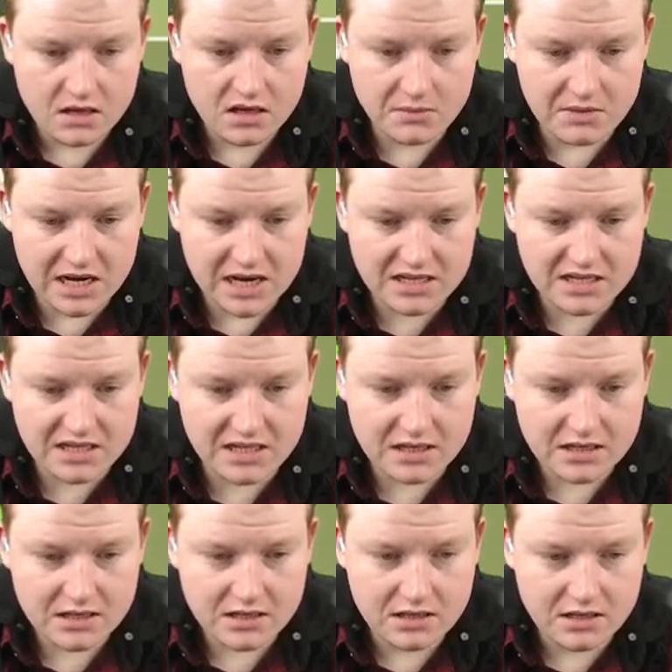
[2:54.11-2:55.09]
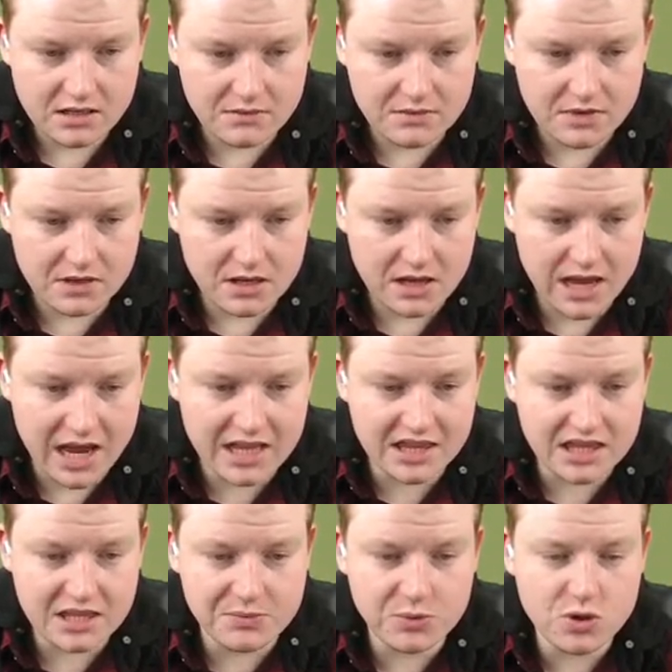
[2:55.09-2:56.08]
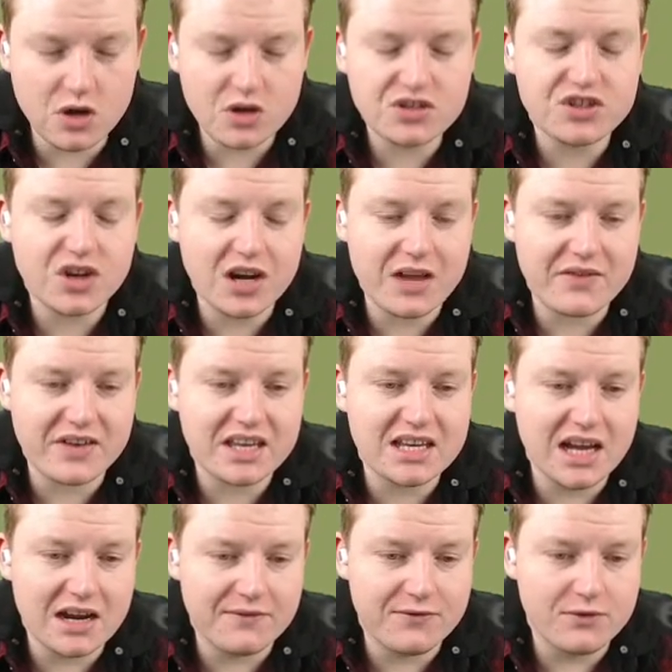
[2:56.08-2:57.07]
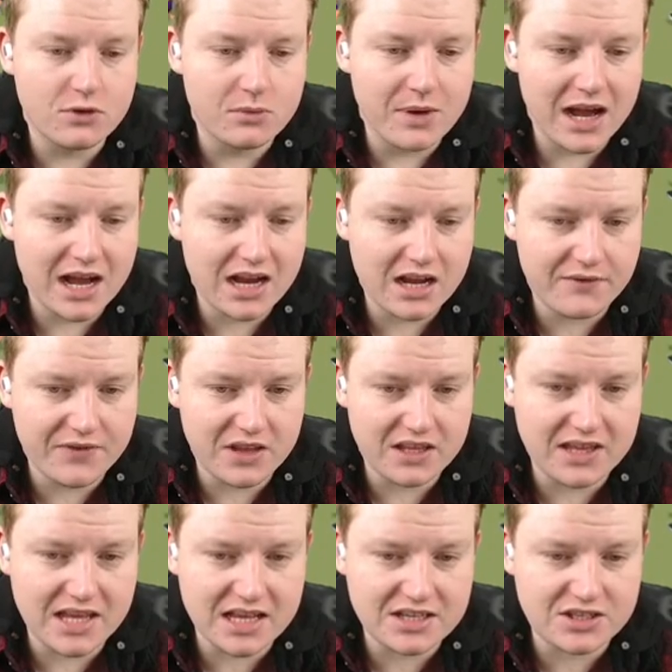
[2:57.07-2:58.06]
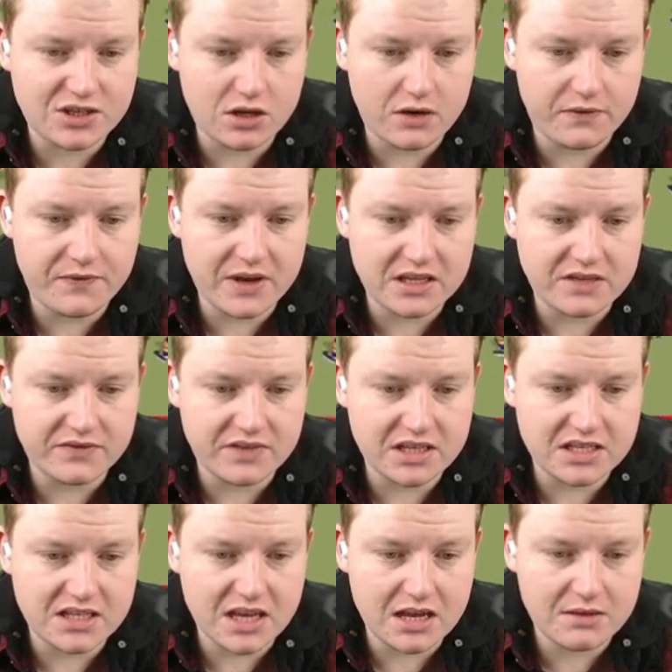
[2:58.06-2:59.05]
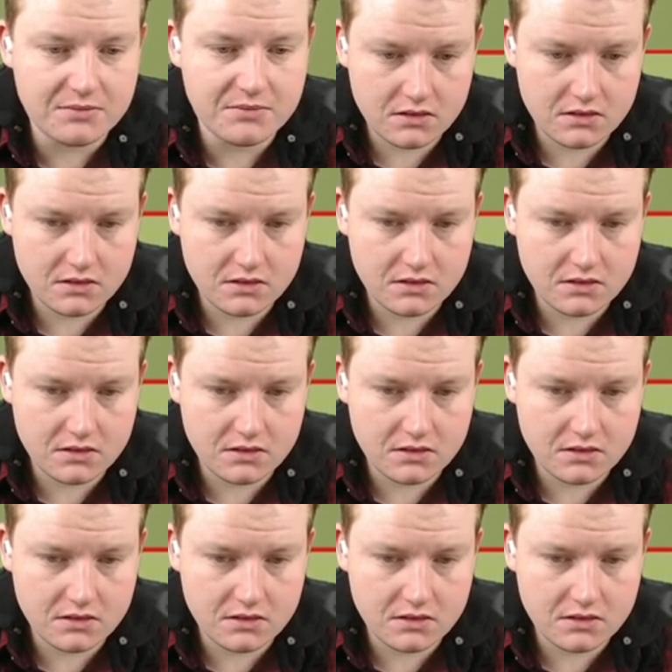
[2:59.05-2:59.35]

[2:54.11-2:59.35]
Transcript: Come on, AZ. I hate that the Bulldogs don't have a gun pullback. I feel like that's so effective in this game.